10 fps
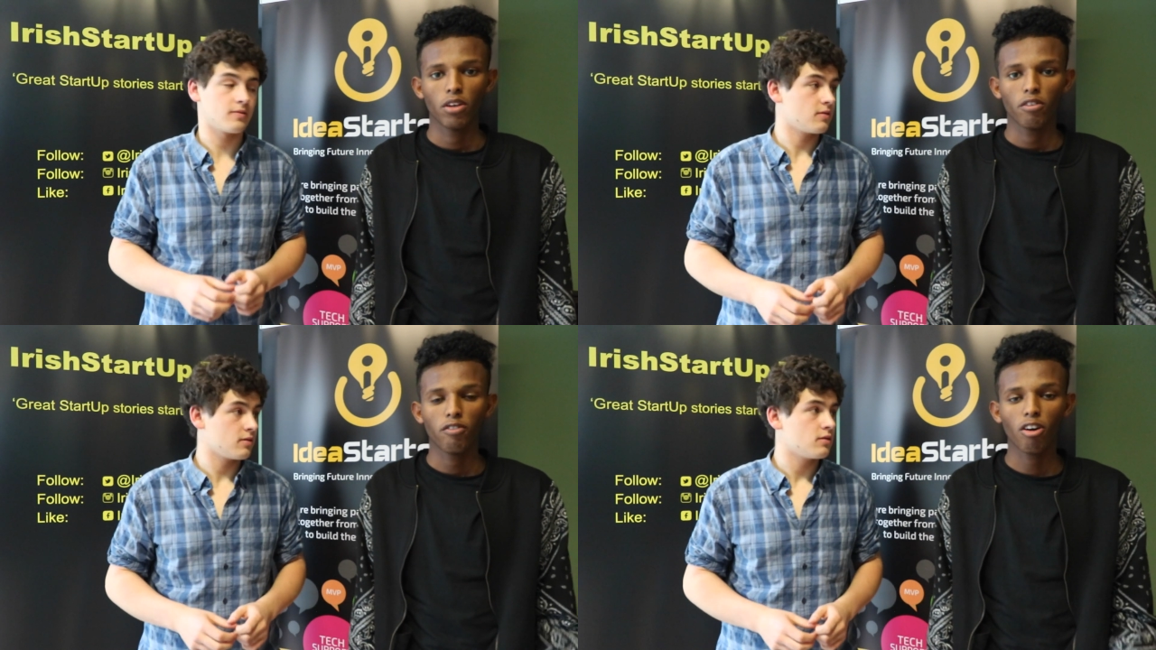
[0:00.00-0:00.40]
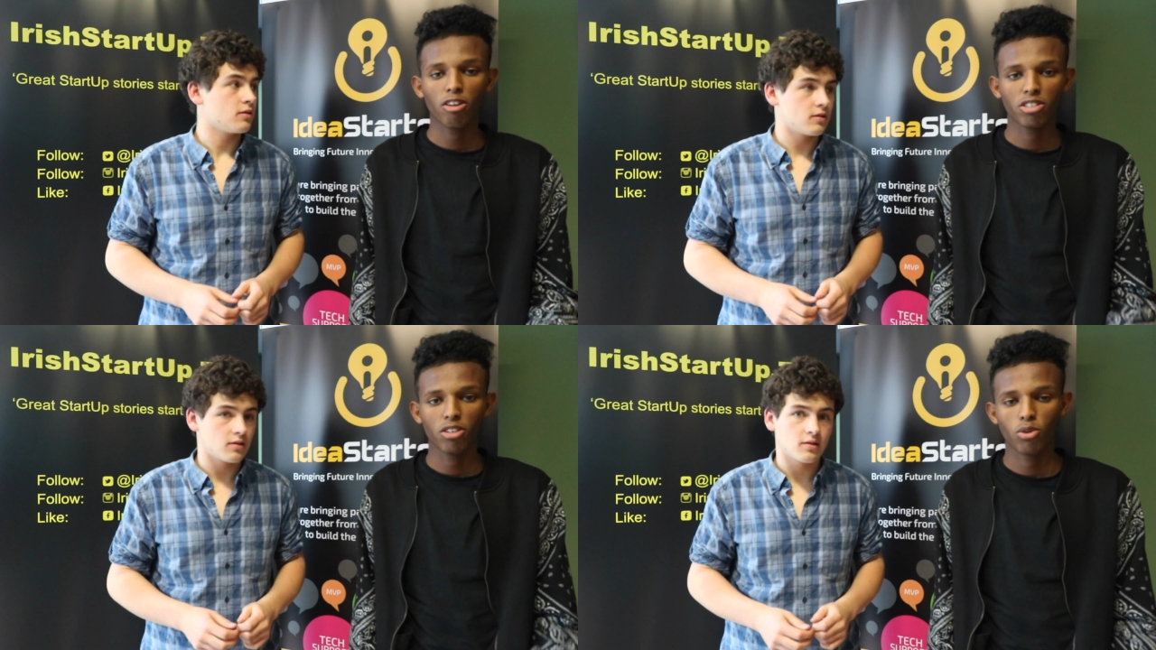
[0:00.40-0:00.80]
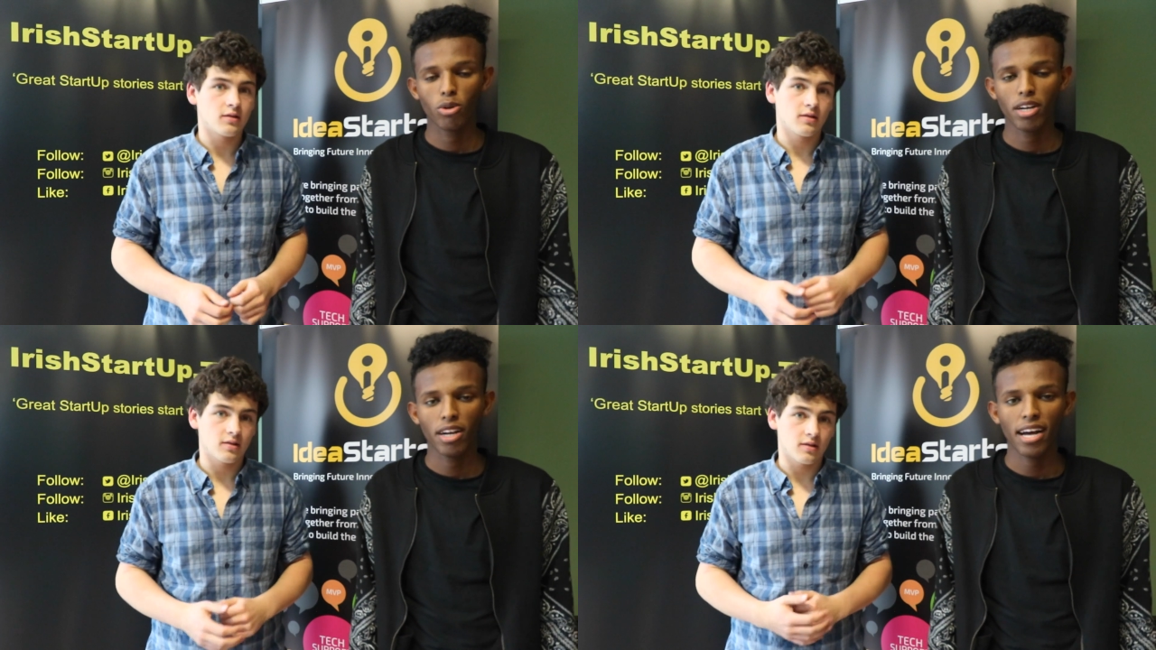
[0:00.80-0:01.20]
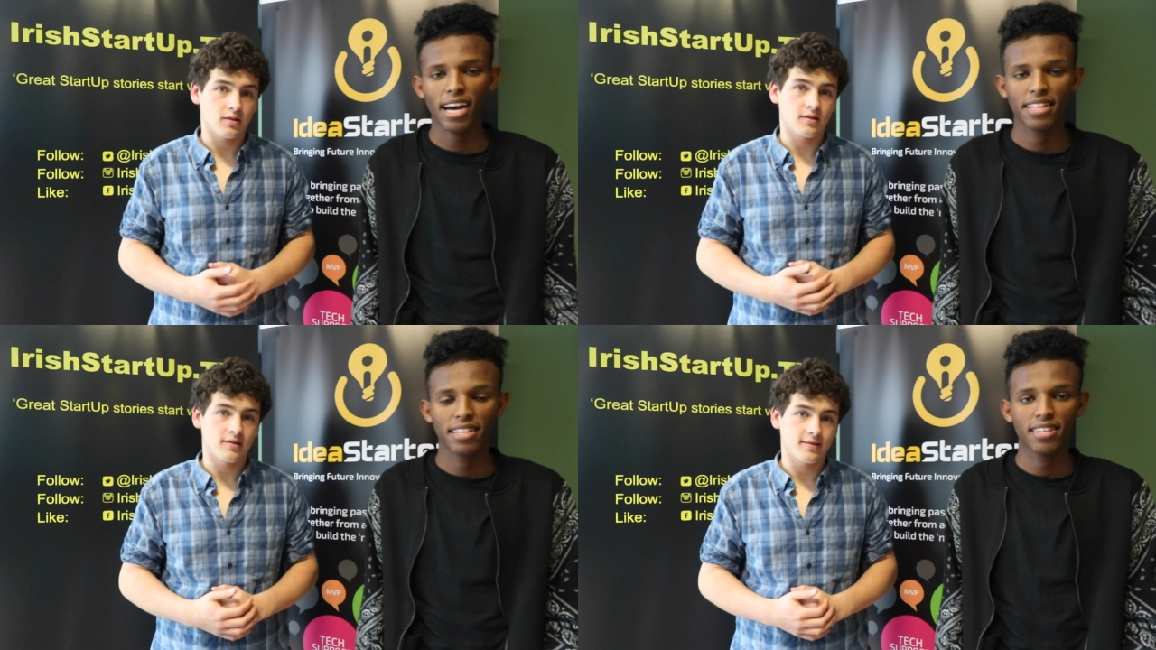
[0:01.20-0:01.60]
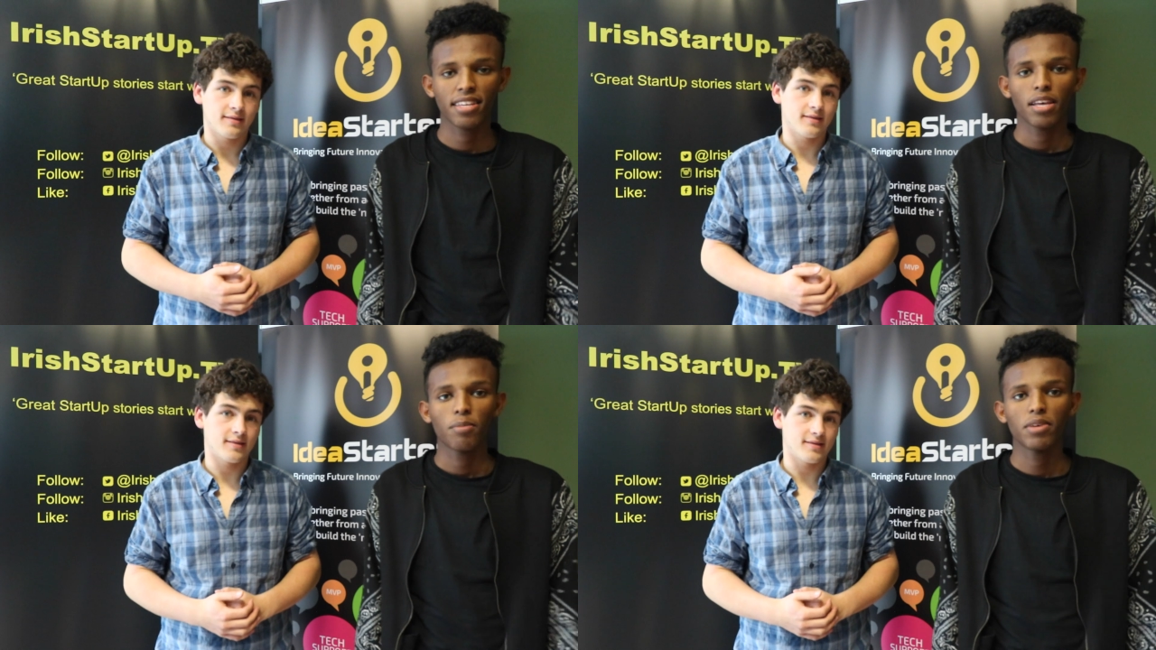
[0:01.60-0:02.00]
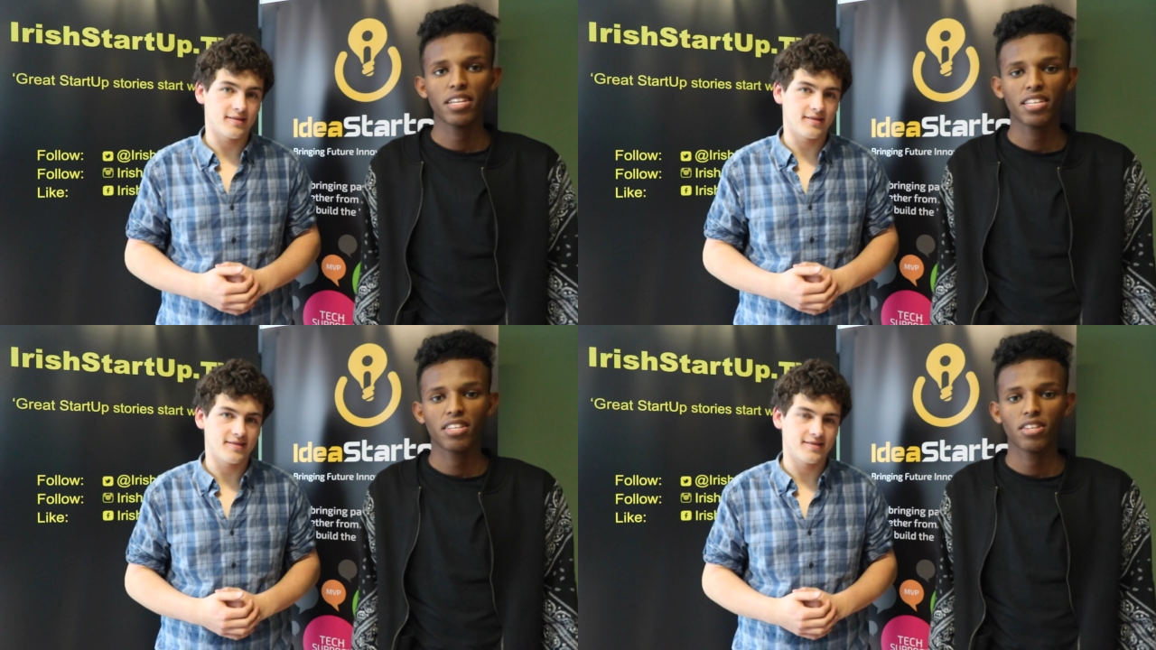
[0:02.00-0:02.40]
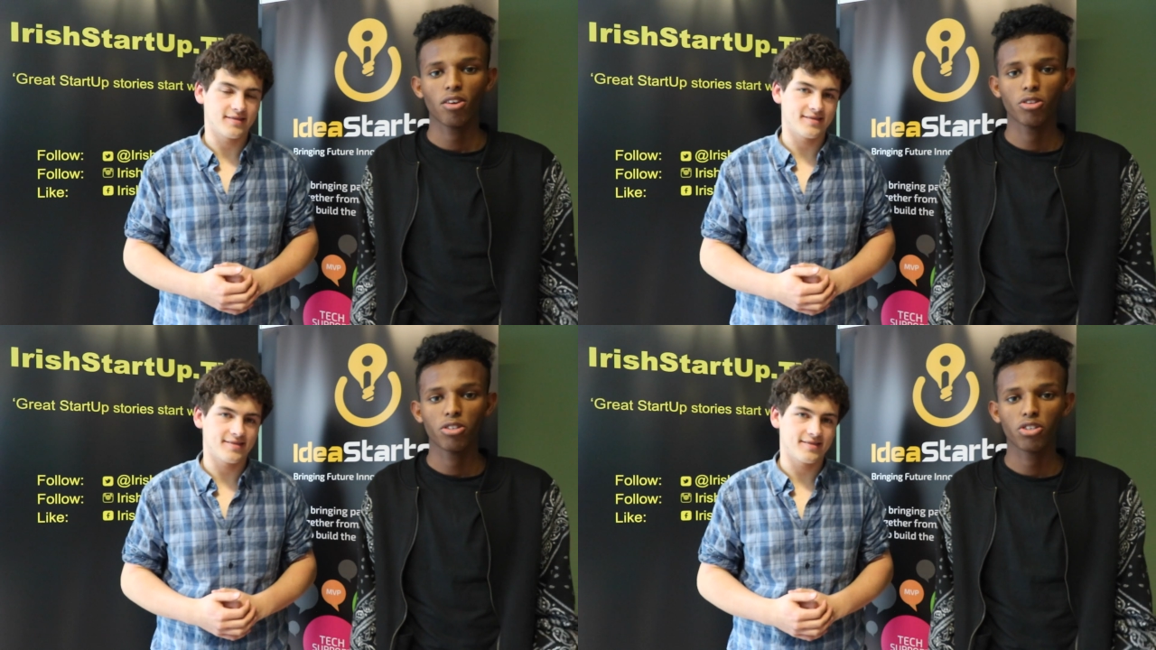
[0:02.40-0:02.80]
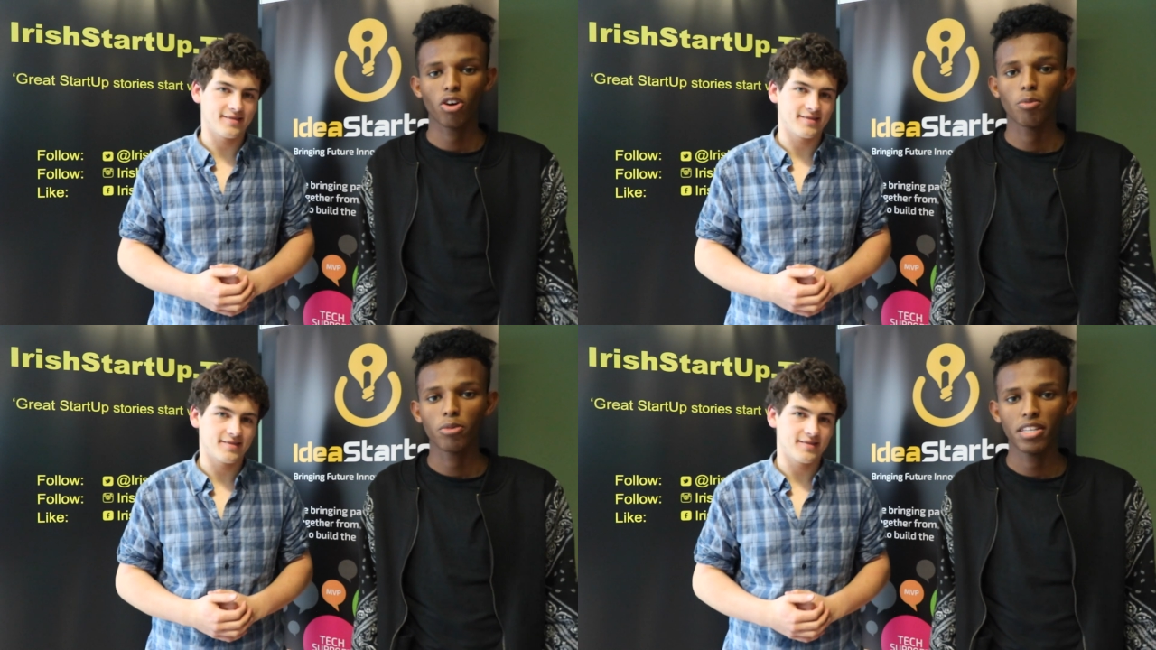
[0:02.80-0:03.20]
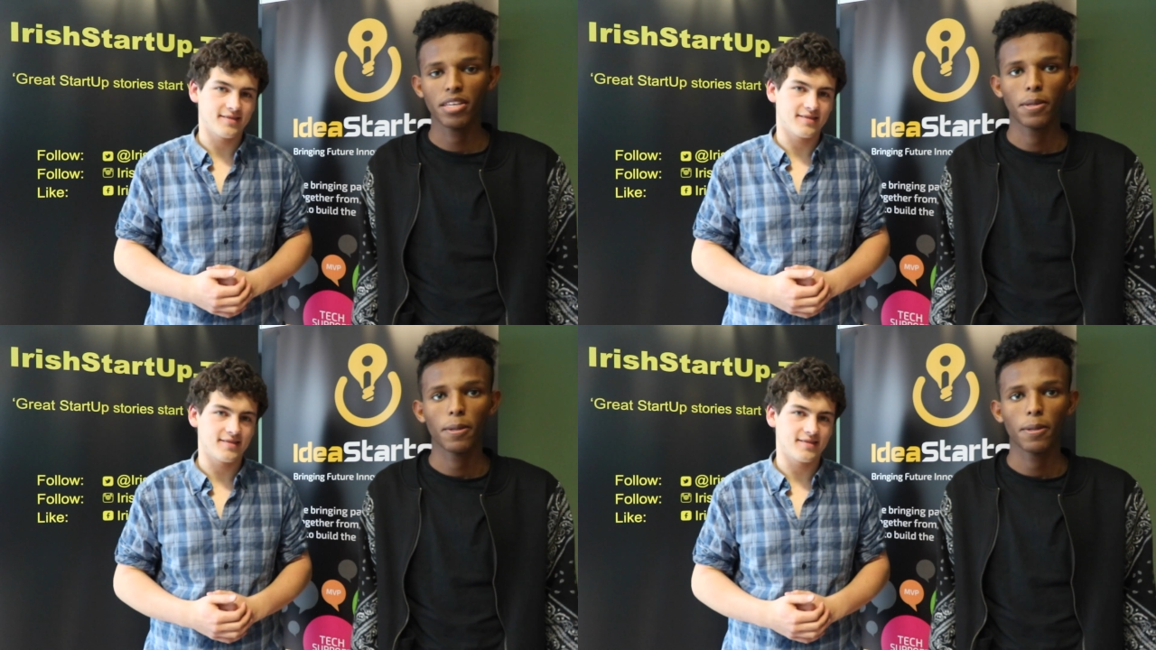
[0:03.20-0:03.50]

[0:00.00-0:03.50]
Speaker 1: Follow us on Twitter at minute underscore money.